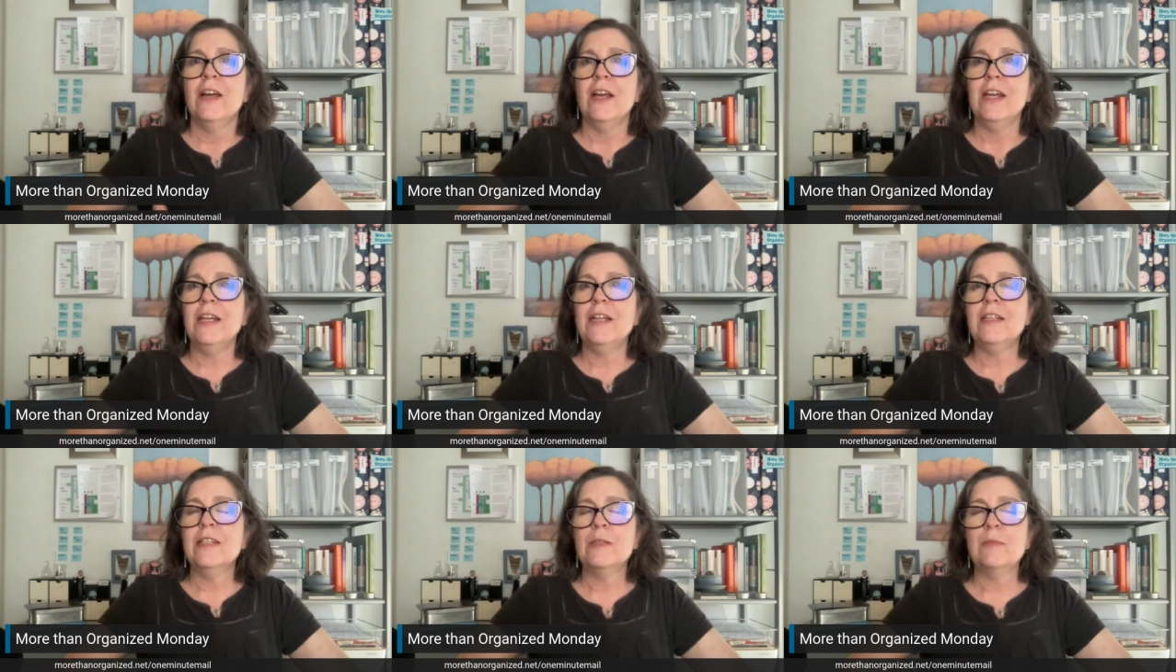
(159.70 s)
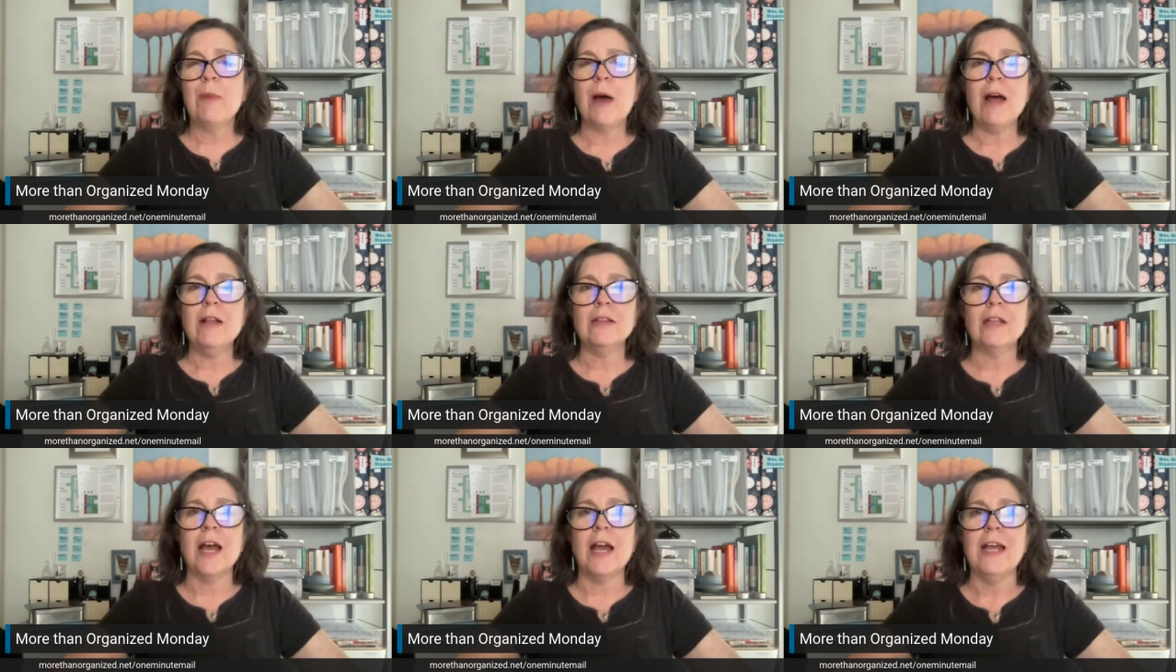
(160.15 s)
in
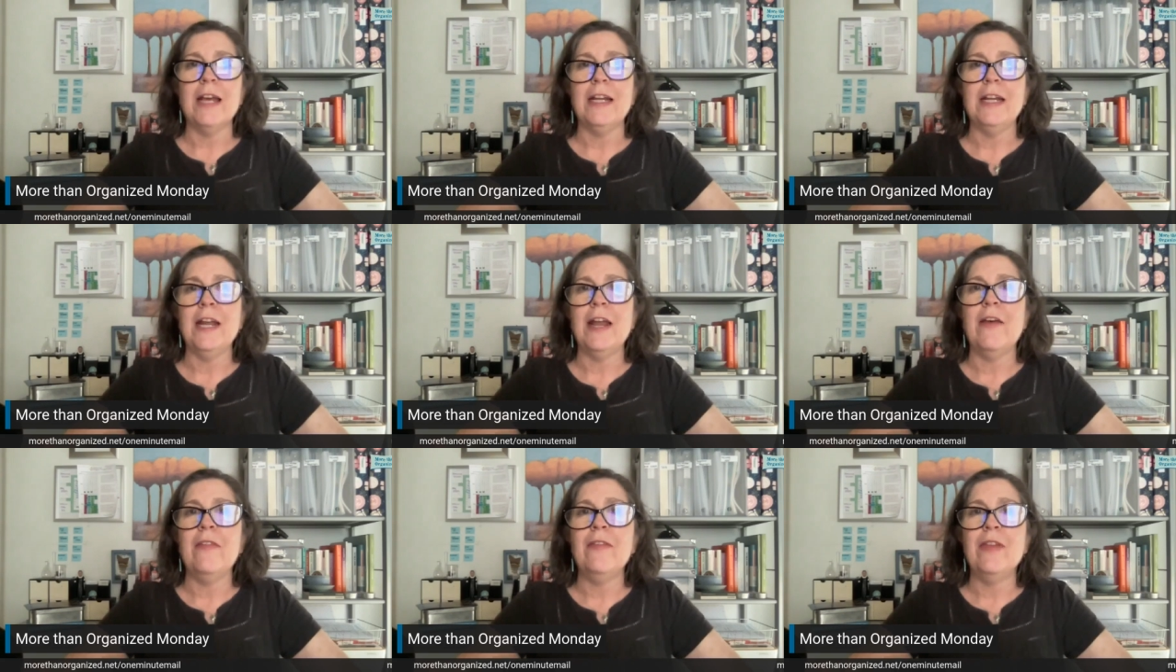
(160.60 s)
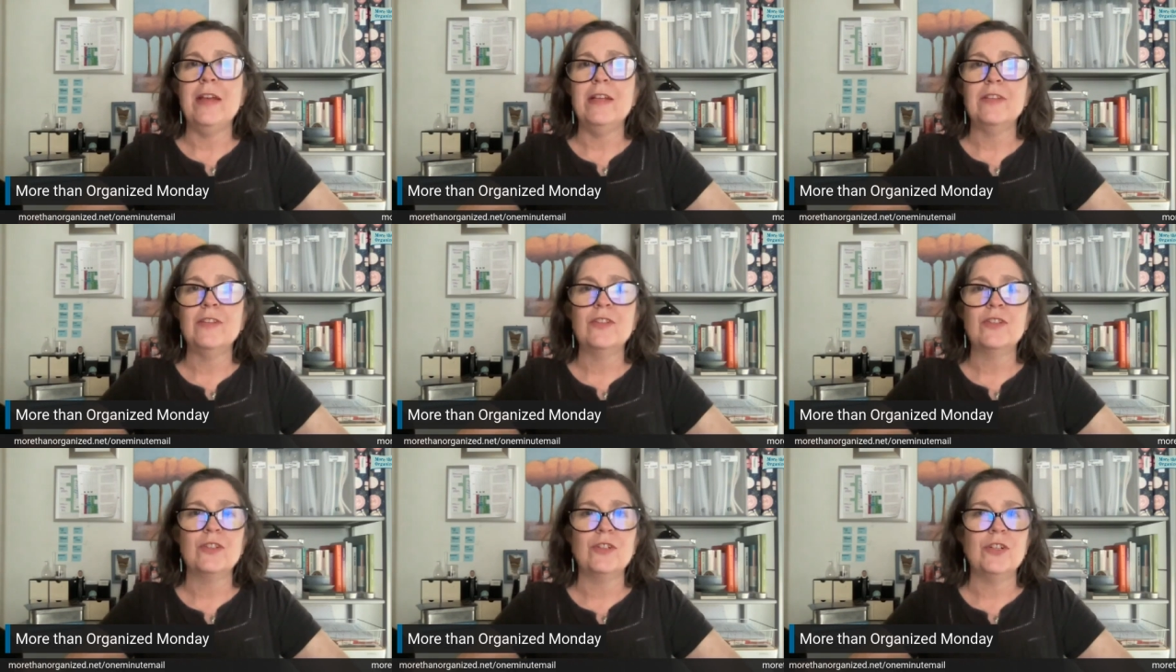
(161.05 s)
Spotlight, and
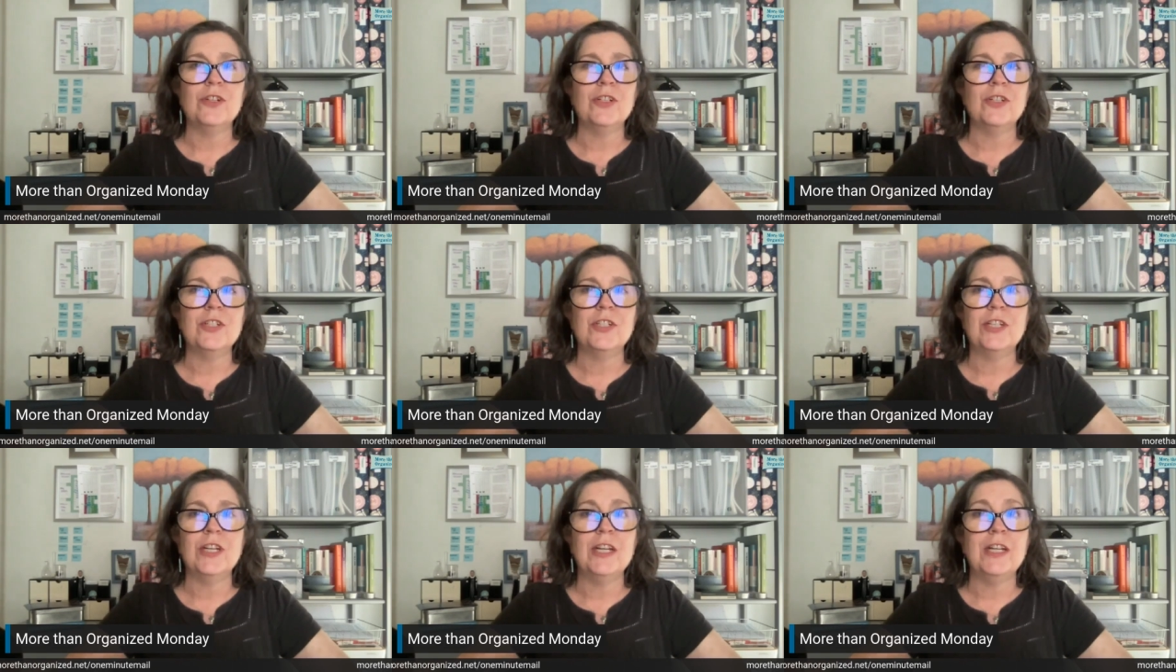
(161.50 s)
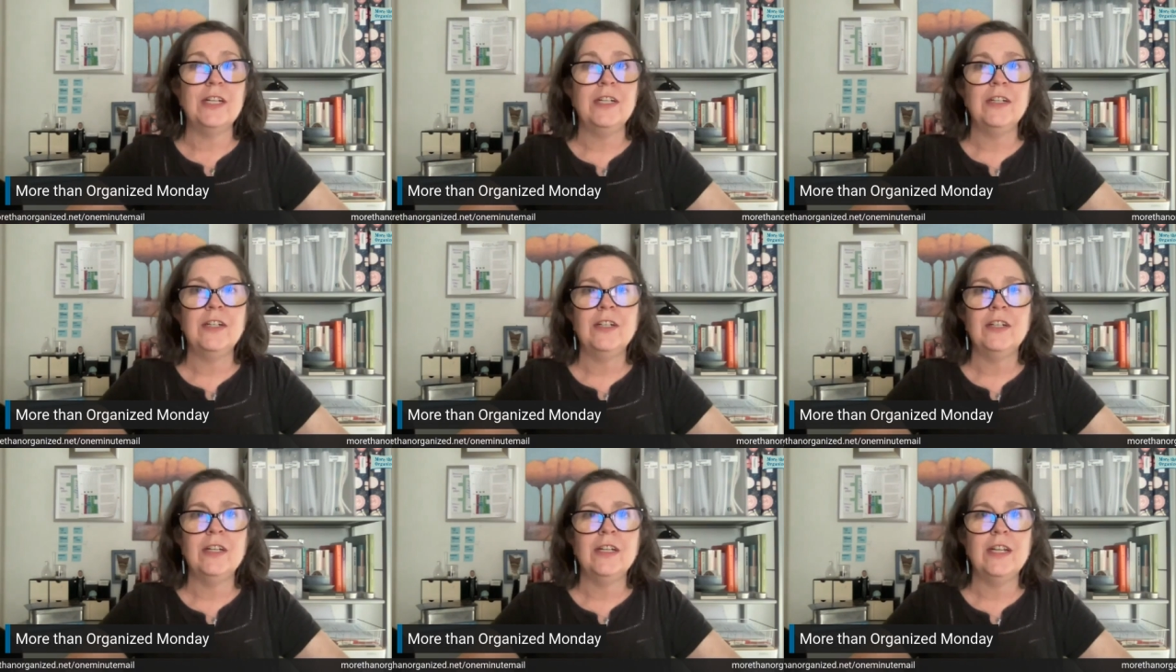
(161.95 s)
then search
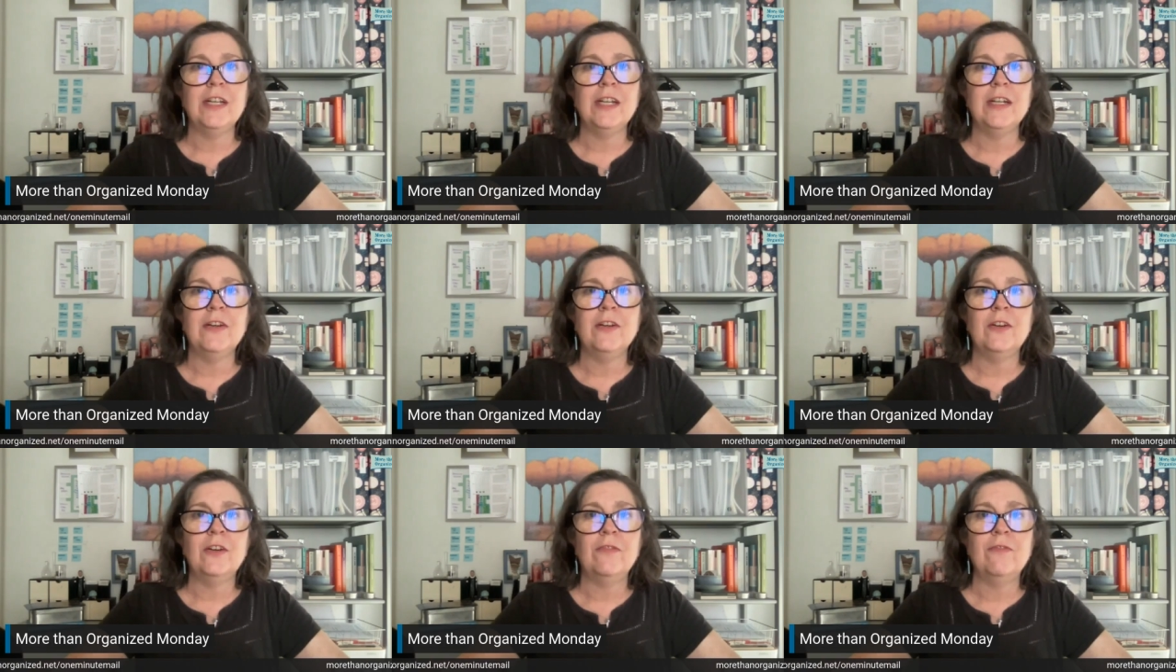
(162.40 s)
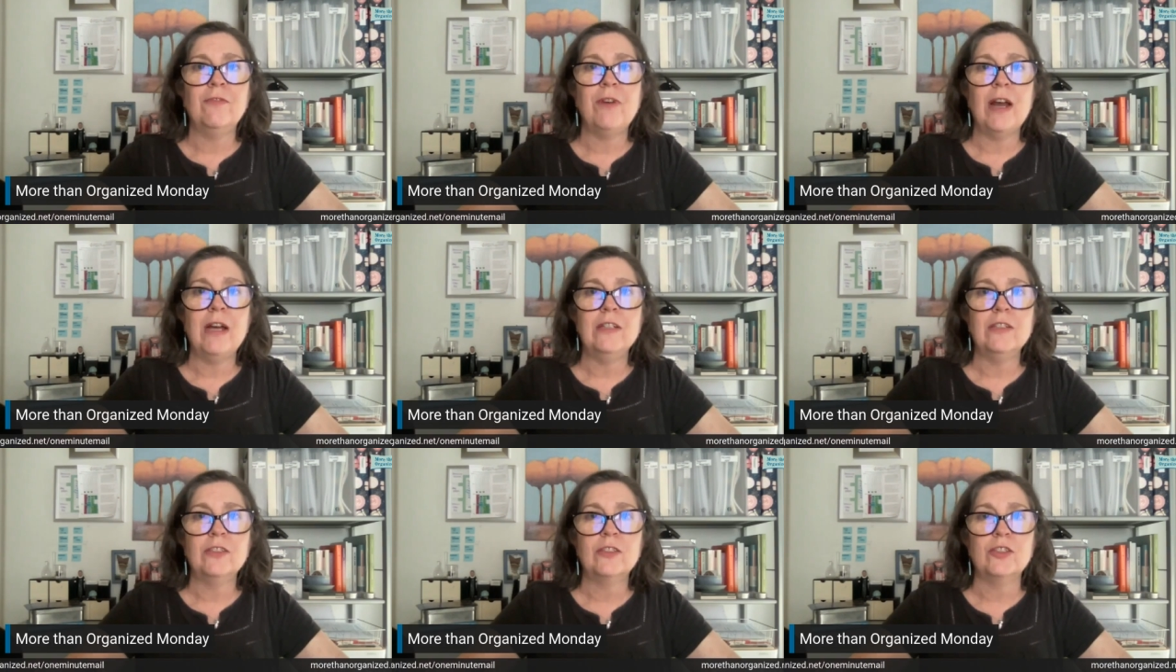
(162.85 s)
in, in her
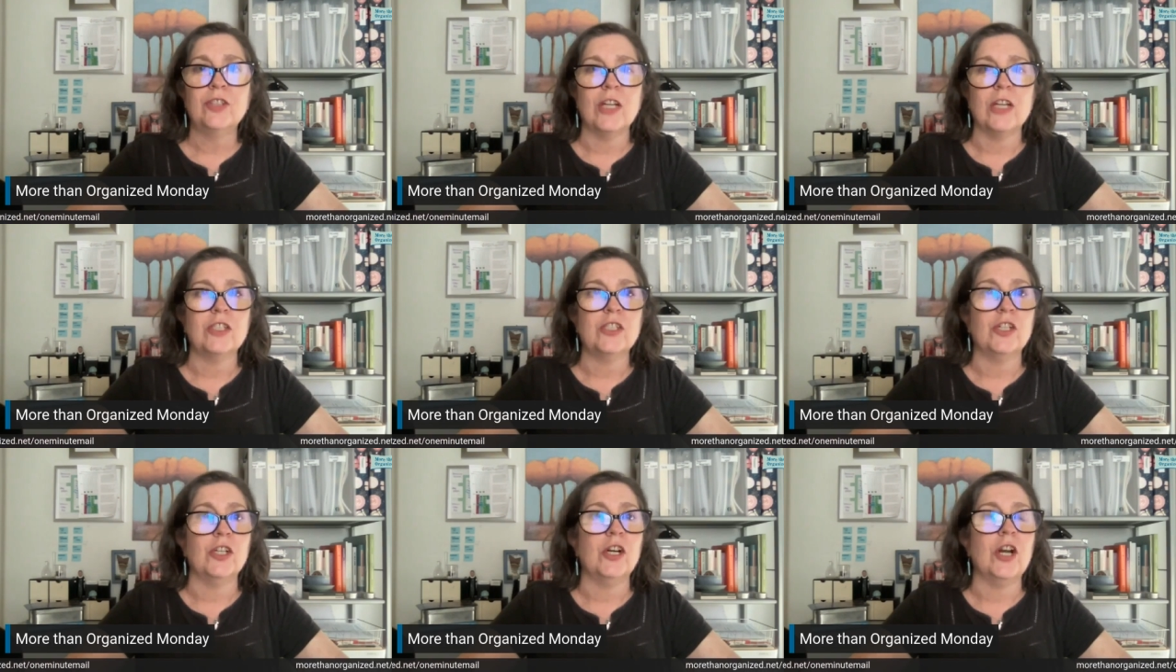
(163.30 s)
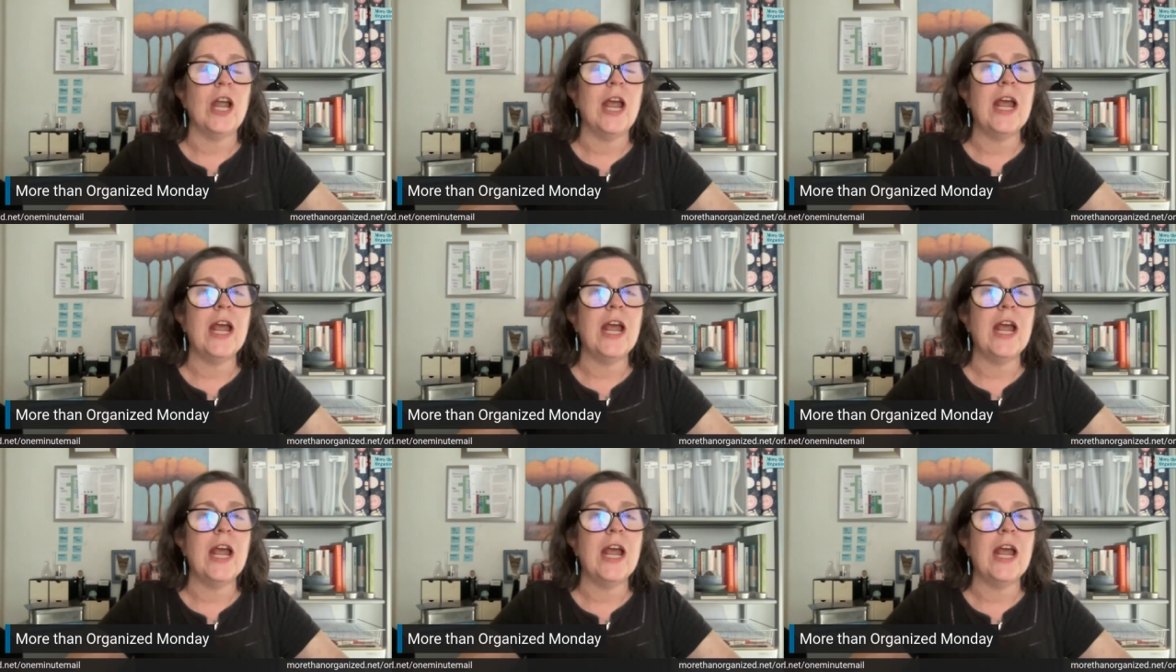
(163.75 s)
file structure.